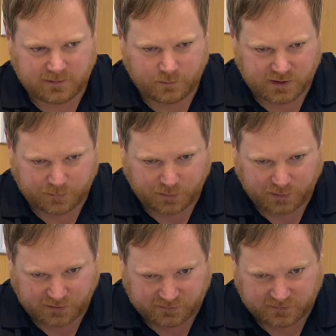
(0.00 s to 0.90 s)
We're
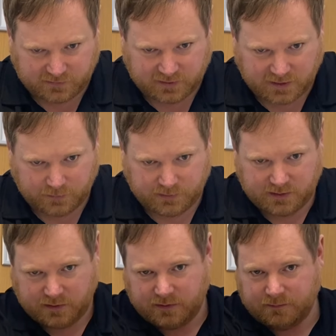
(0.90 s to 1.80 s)
proposing to go
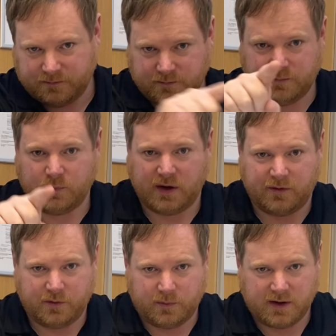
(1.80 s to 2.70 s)
with
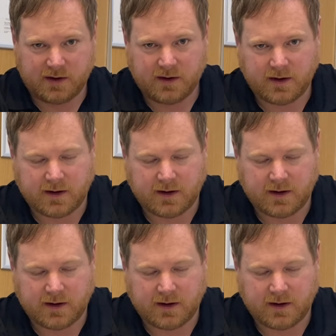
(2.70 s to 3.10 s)
whatever one.